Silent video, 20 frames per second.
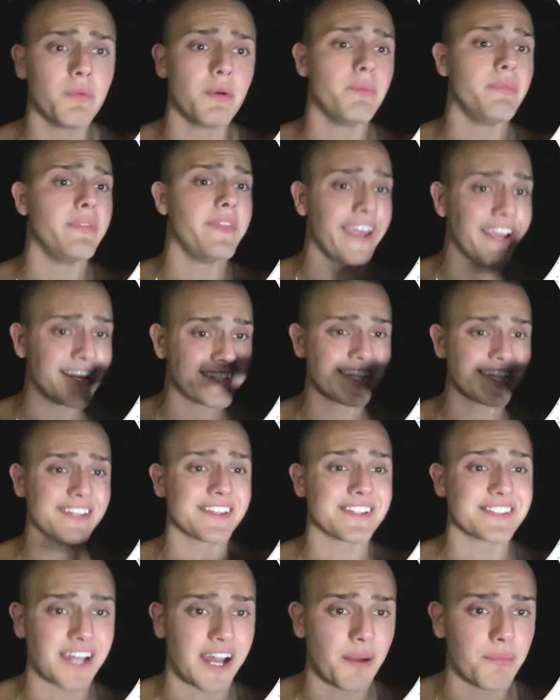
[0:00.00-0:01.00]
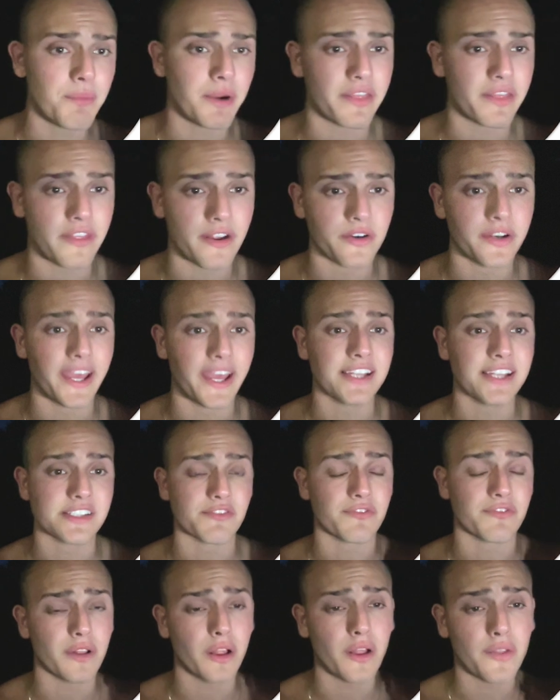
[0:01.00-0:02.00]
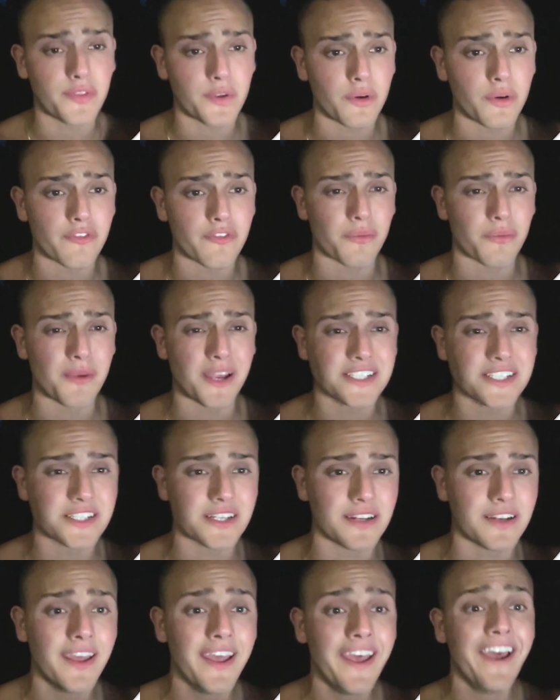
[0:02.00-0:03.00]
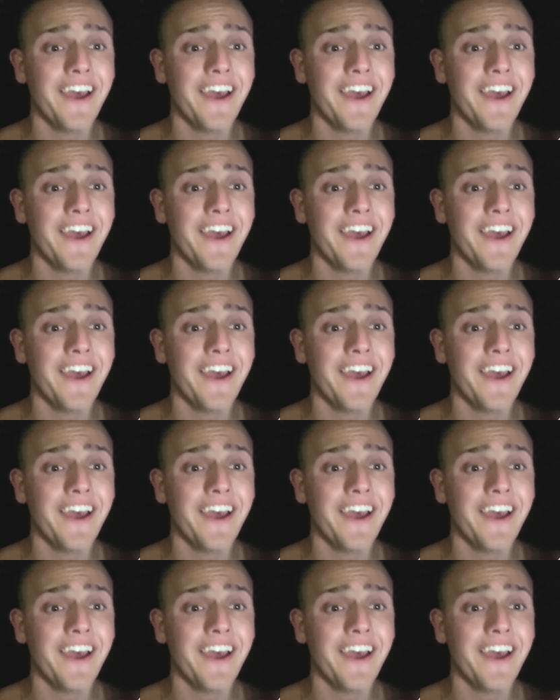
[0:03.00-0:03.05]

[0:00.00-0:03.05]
and they take the time out of their day to fill out their information